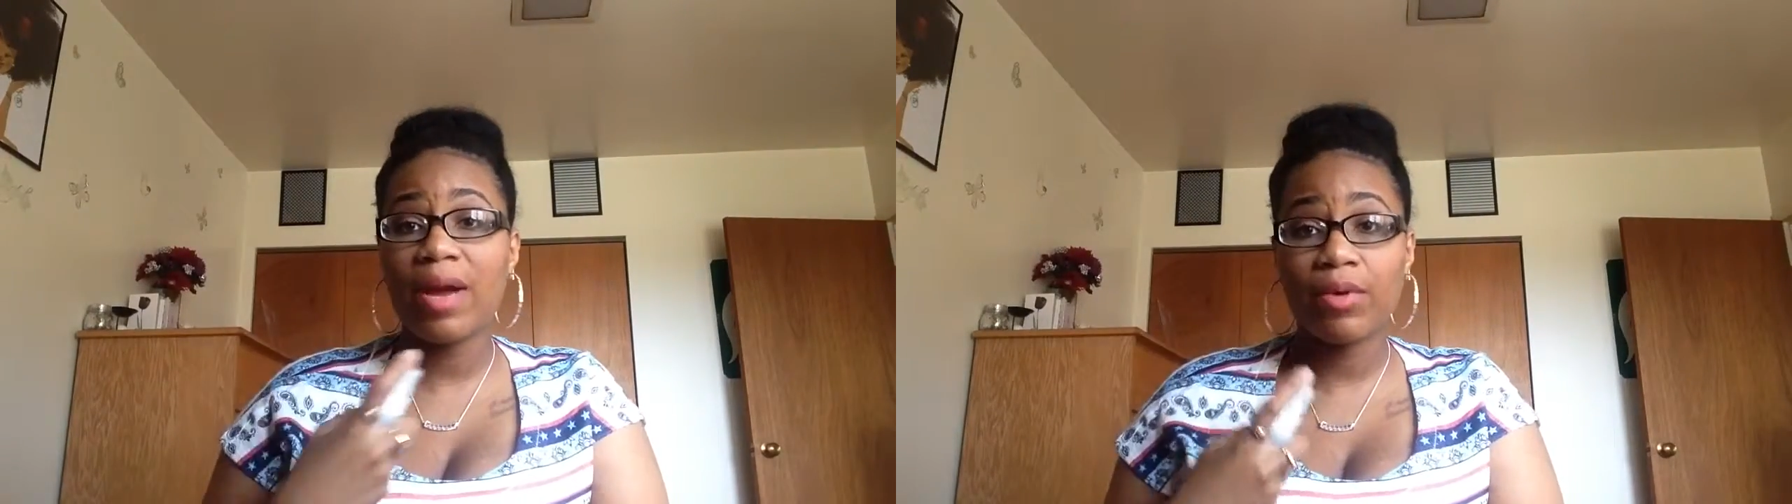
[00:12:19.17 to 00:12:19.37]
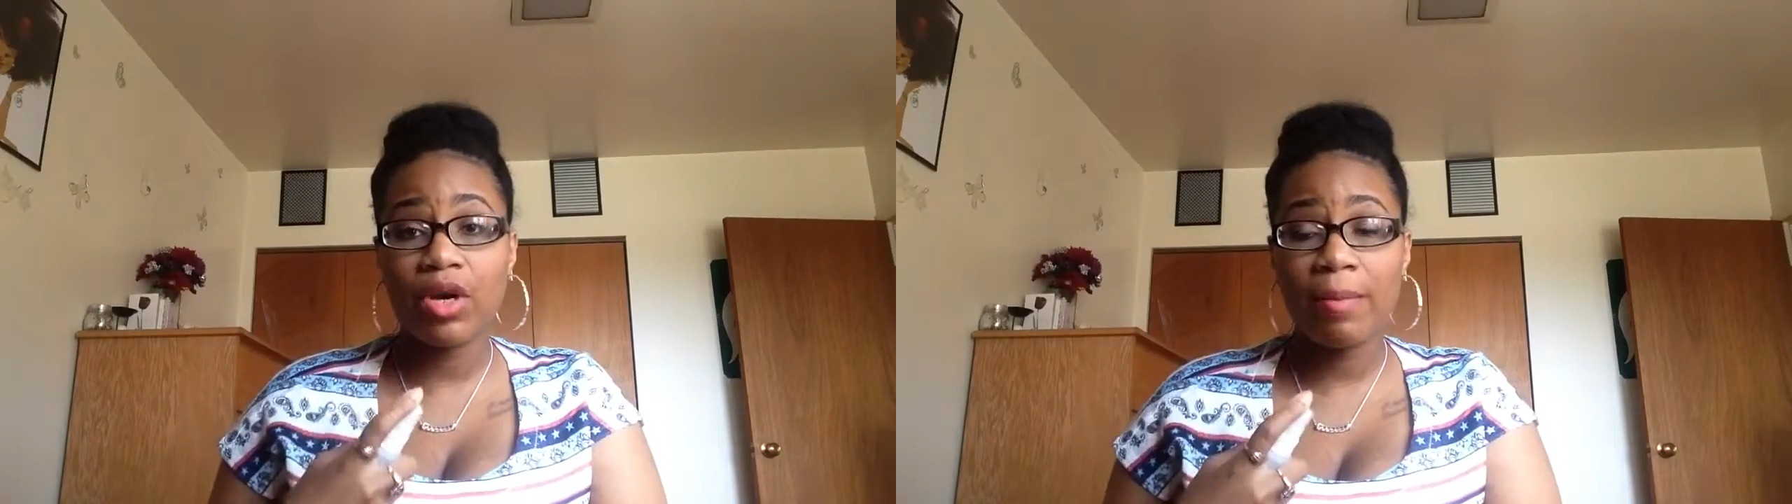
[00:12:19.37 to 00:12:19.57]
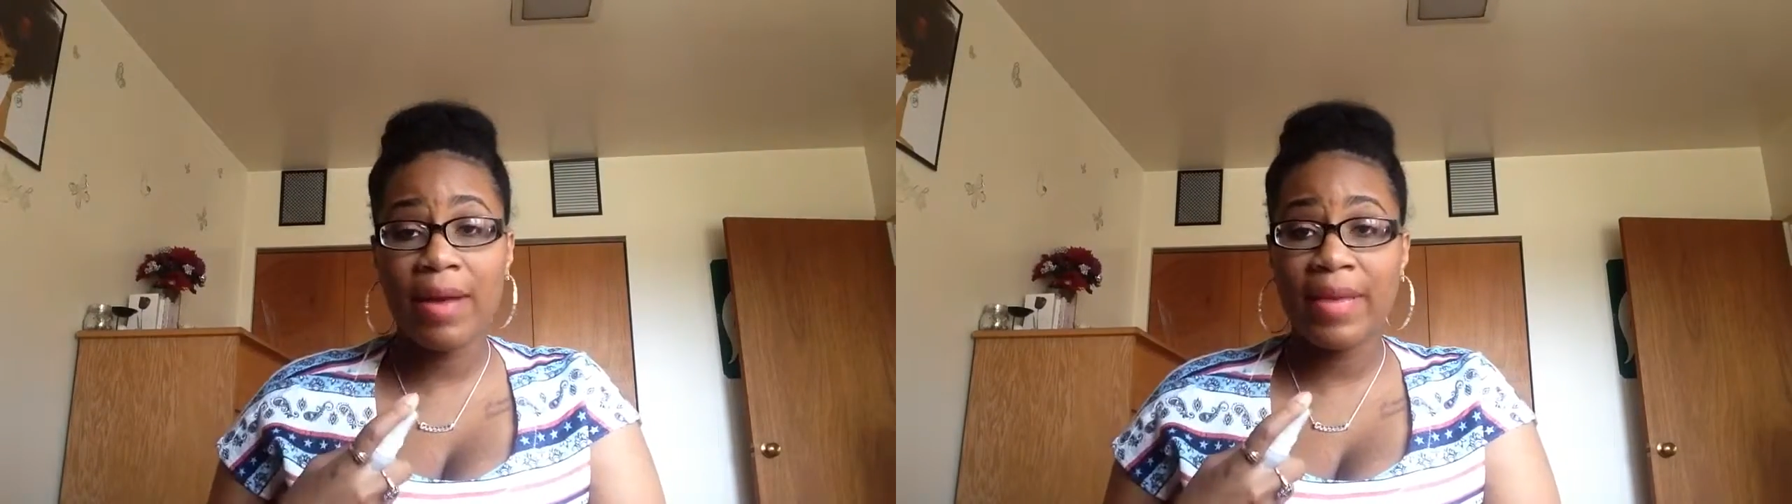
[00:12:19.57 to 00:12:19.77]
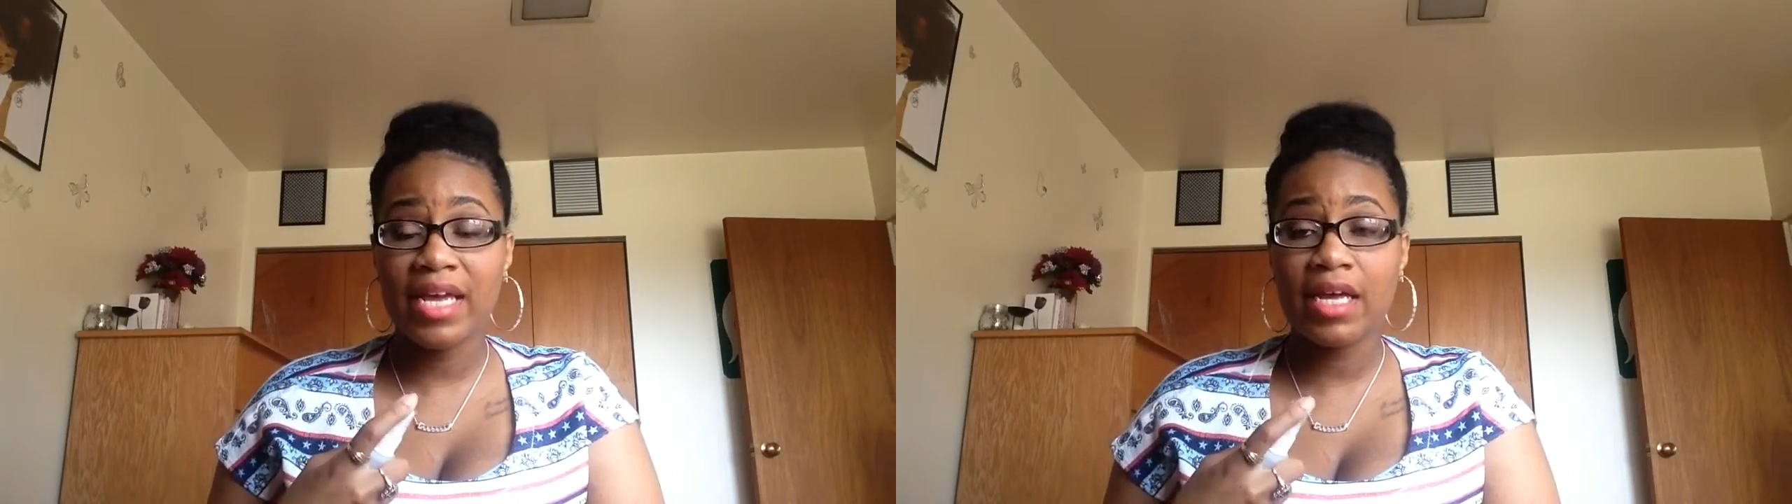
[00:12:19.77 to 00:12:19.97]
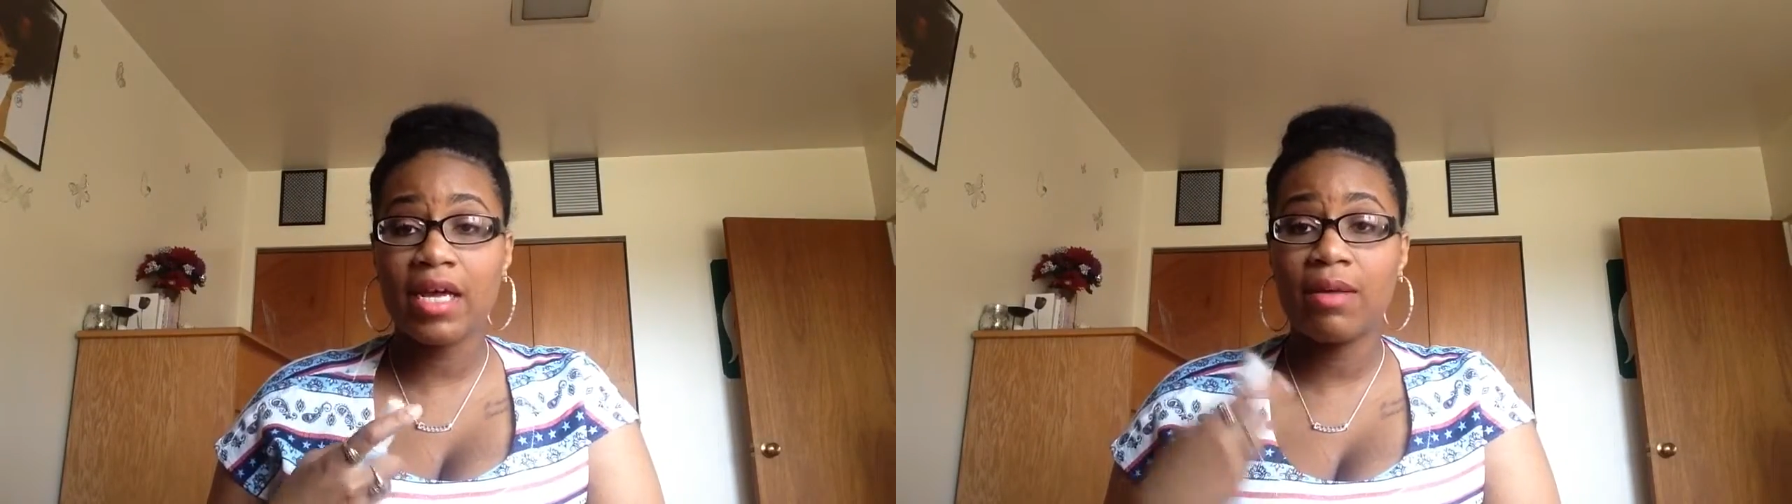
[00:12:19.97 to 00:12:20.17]
I put on my
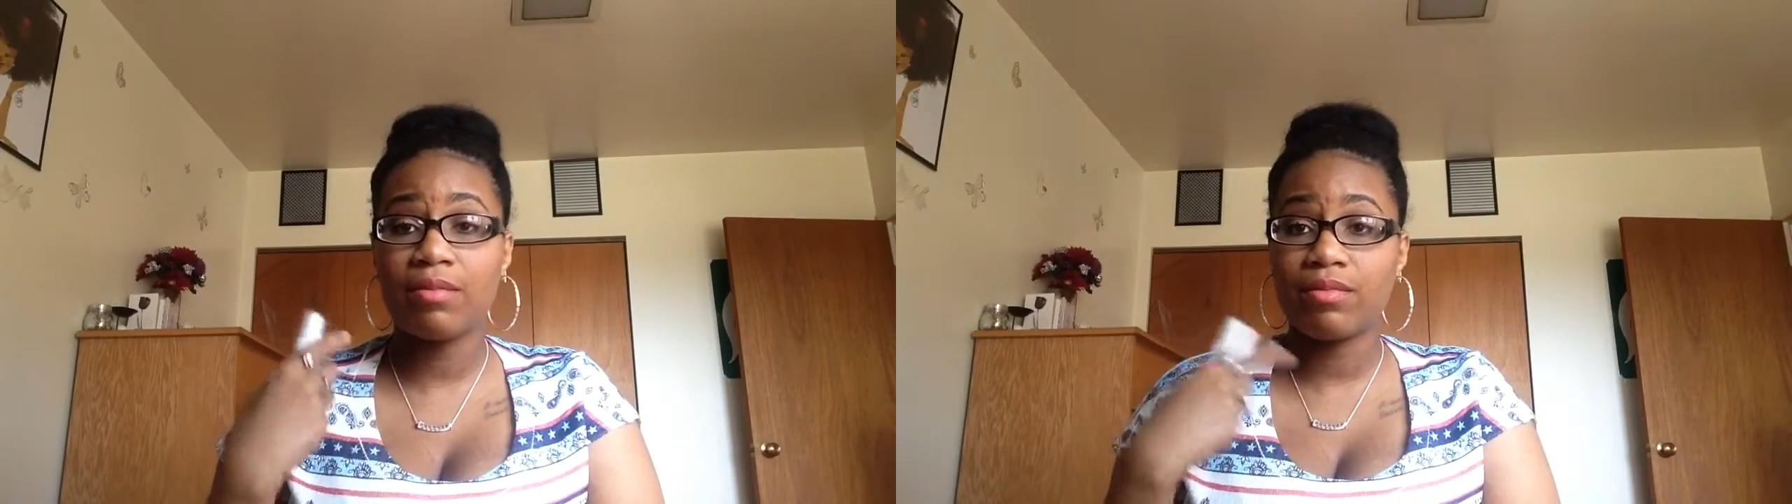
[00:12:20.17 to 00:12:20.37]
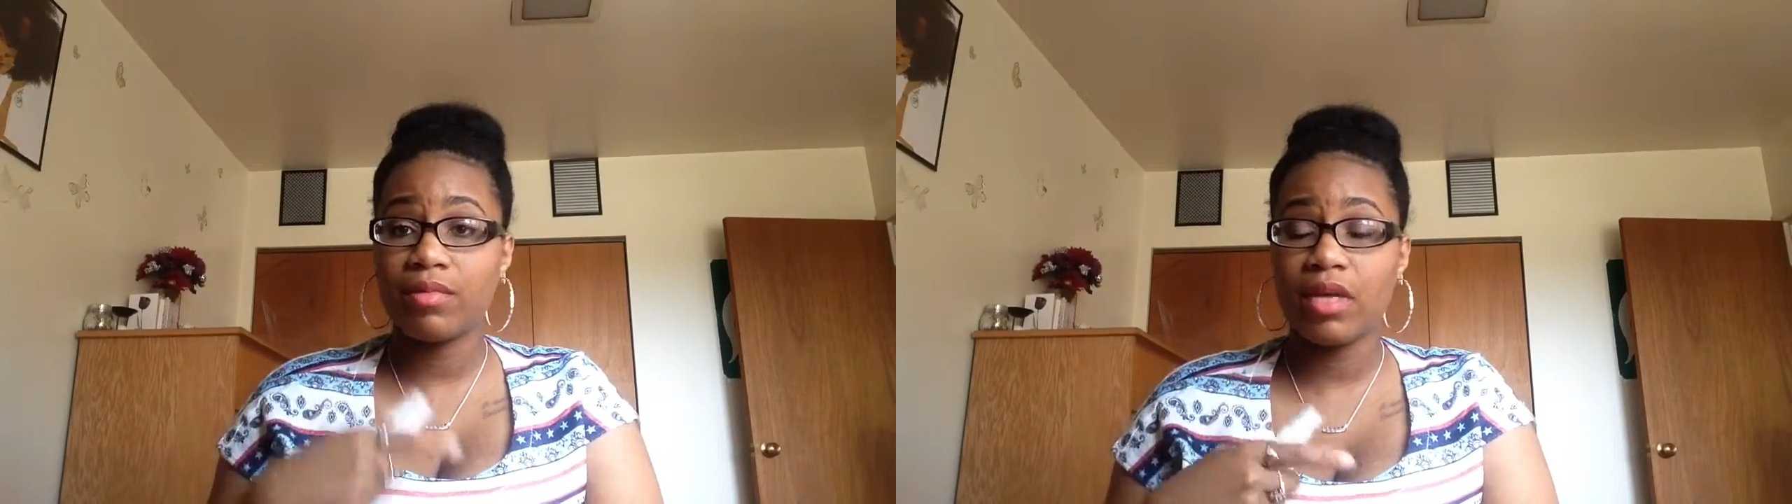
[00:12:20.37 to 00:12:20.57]
makeup,